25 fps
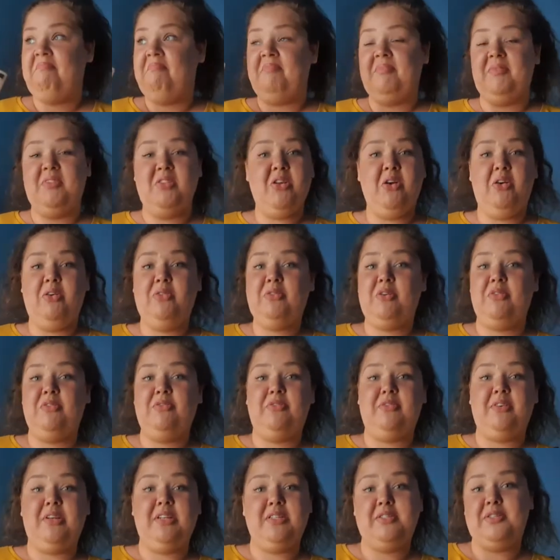no
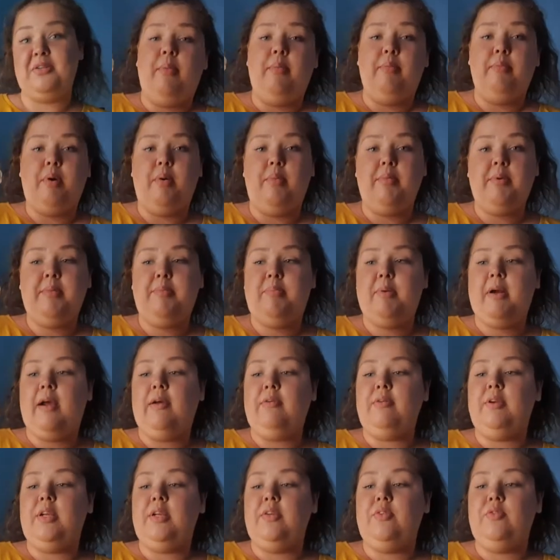coverage. Bobbi
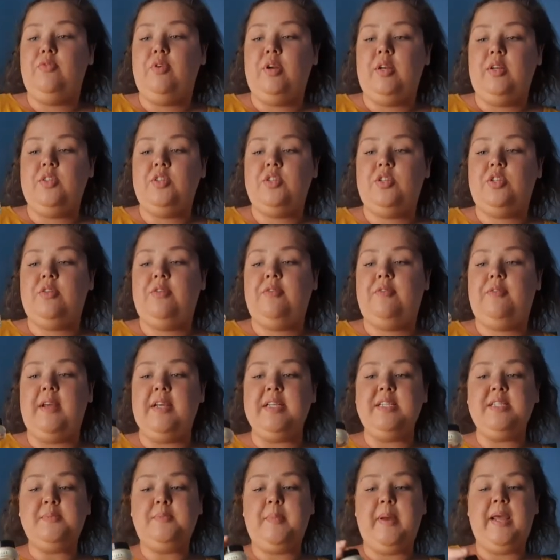Brown Enriched
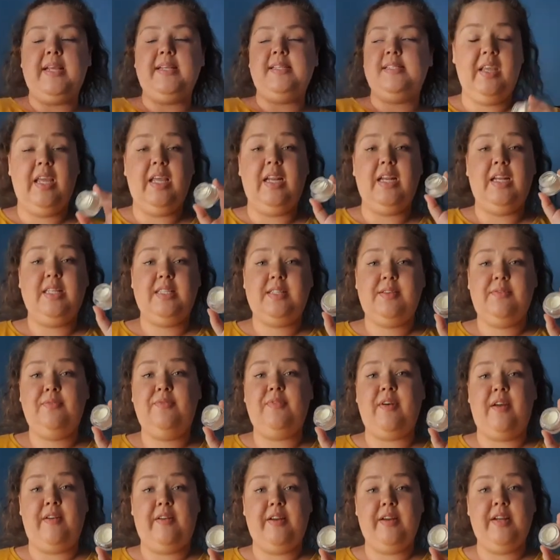Face Base. It is a
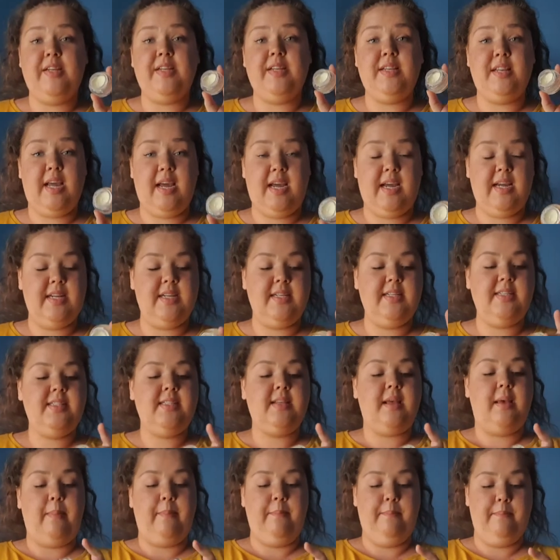very
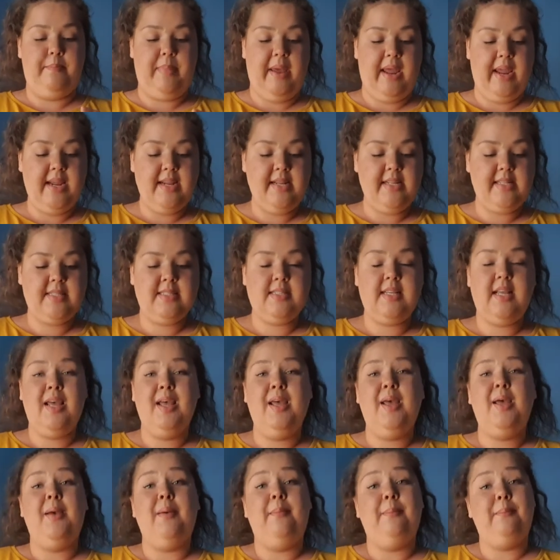nice base,
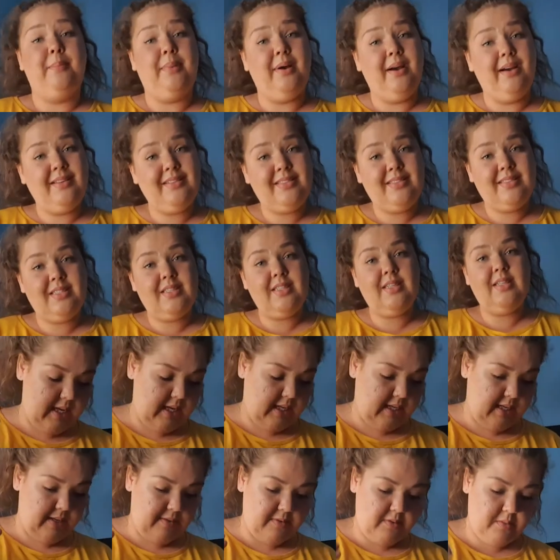but
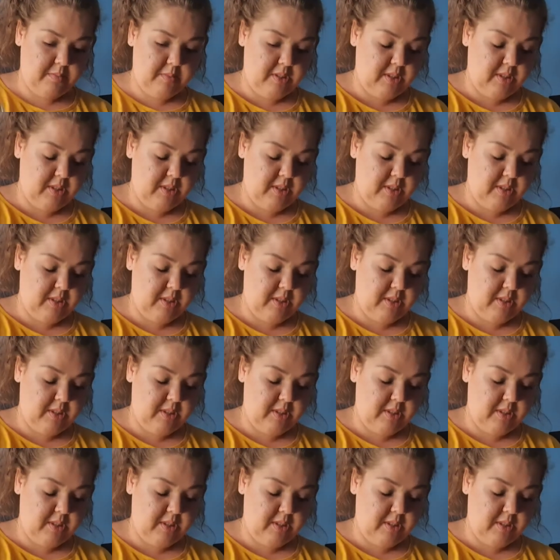it gives me